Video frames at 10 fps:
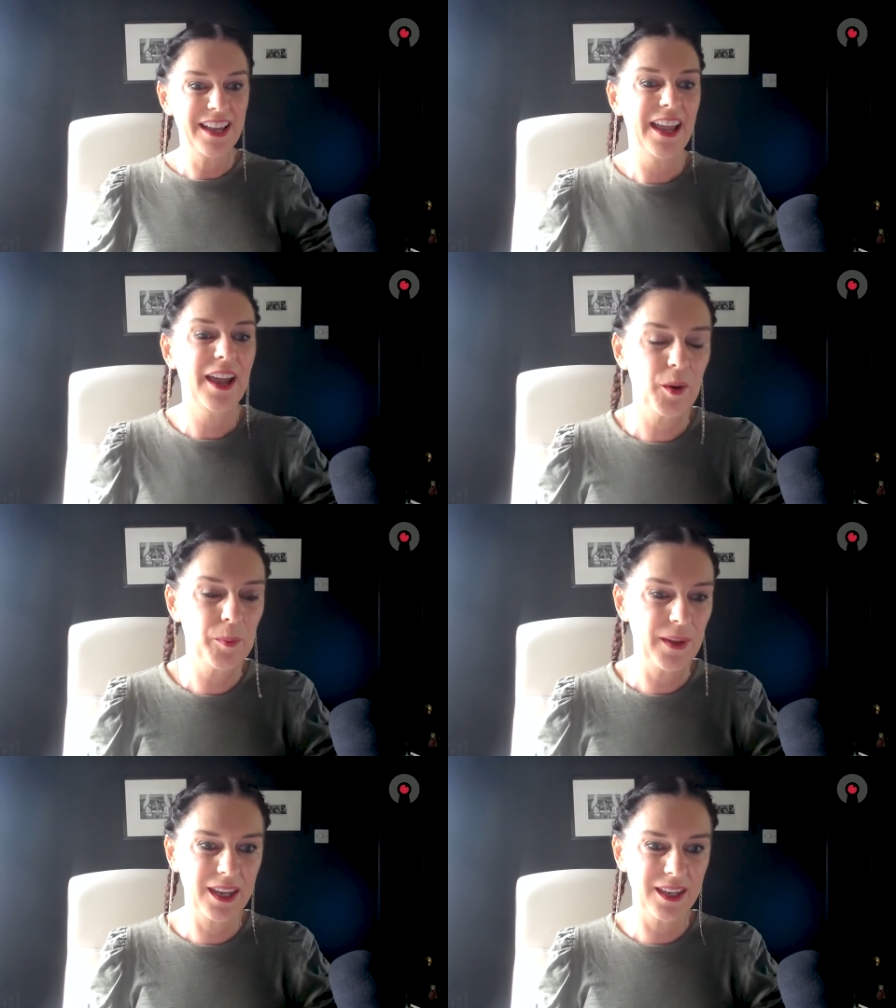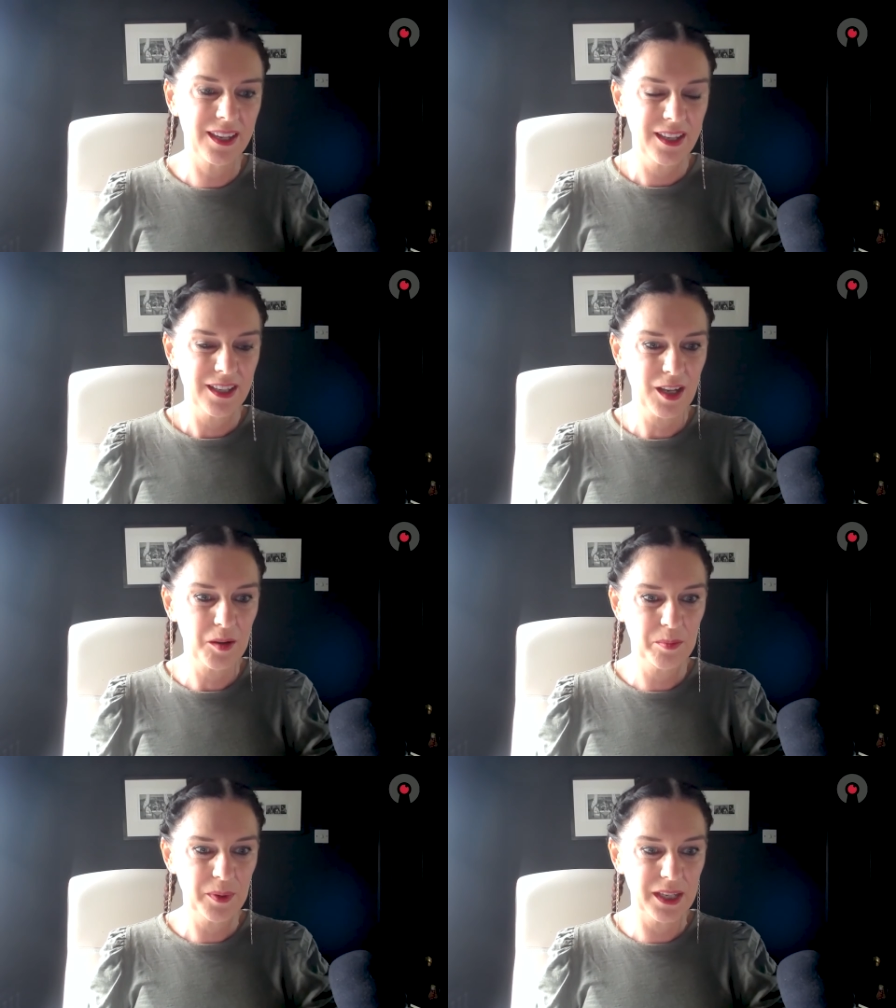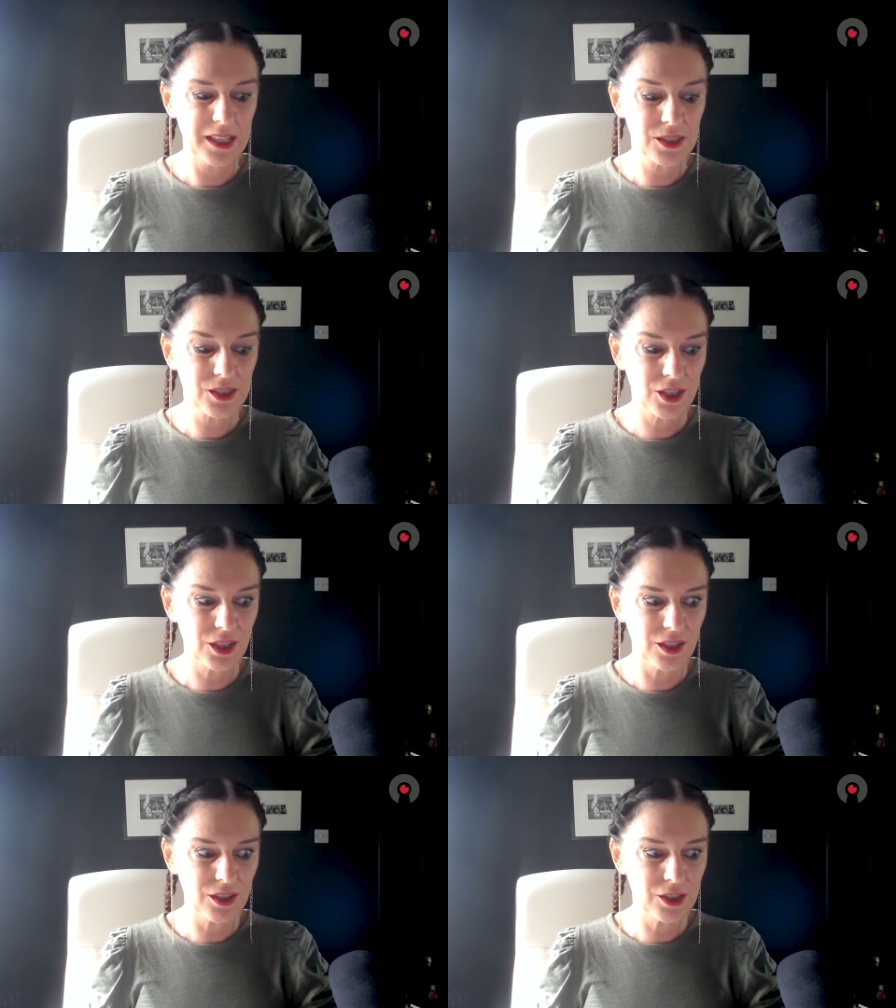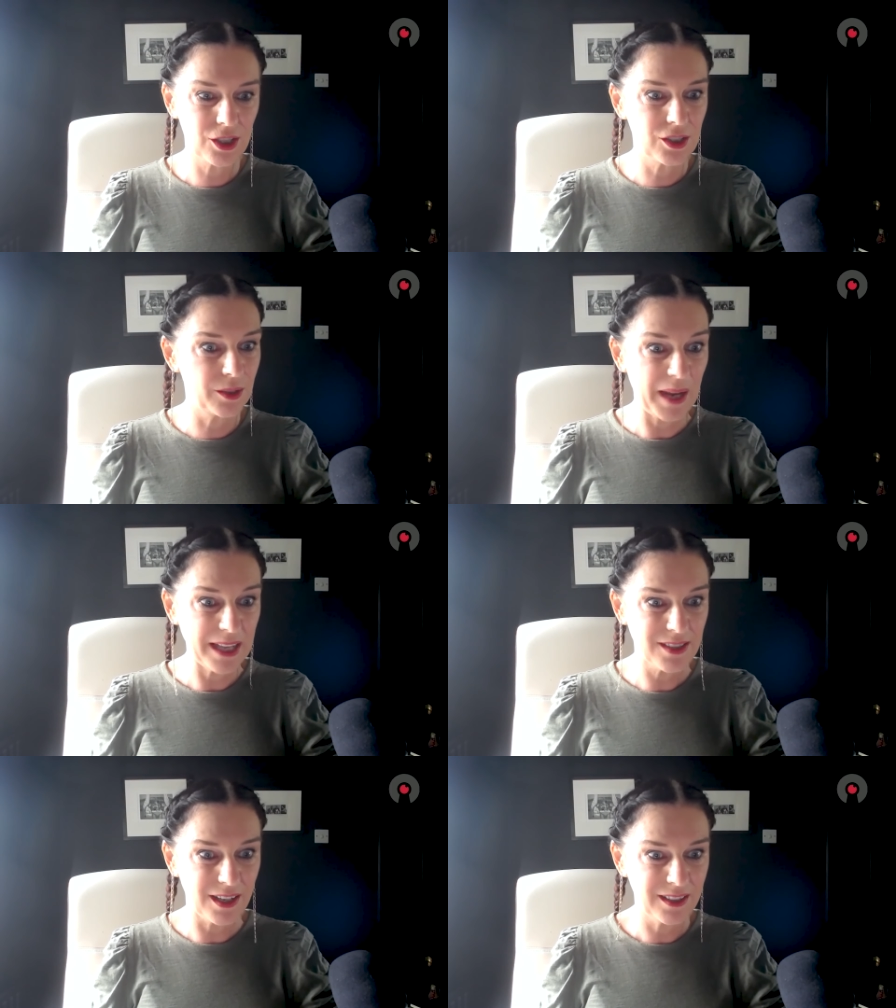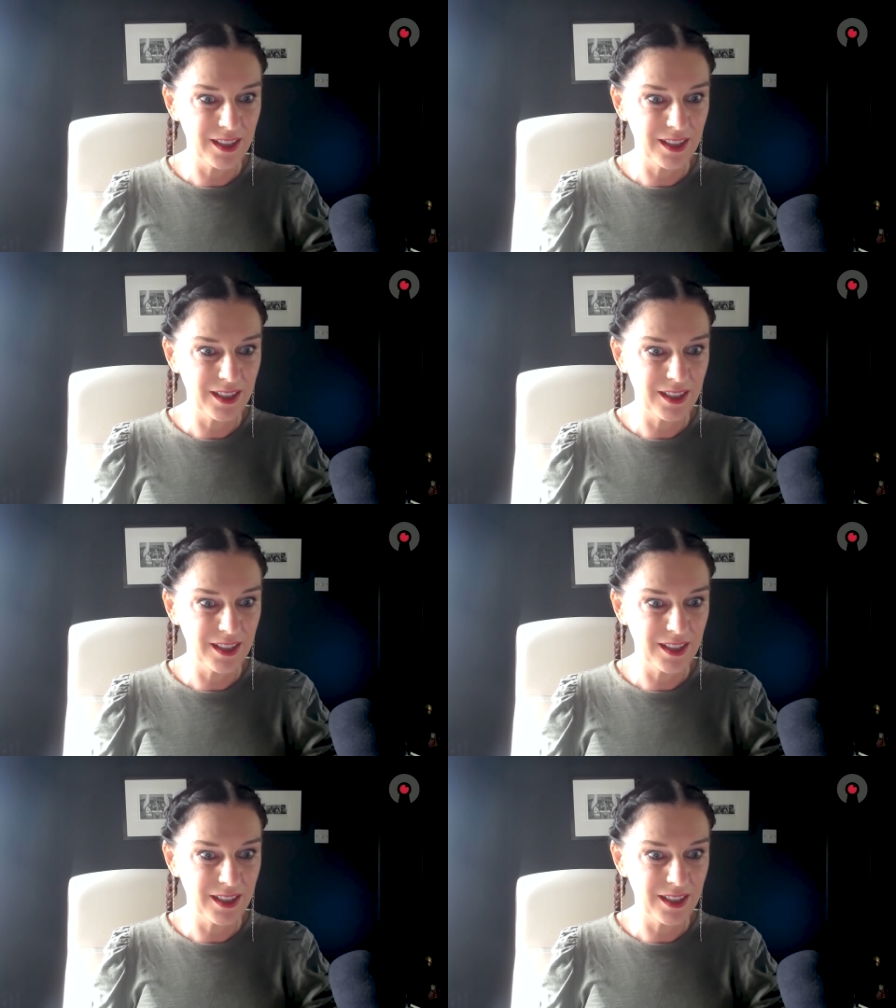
helping companies to, to do better,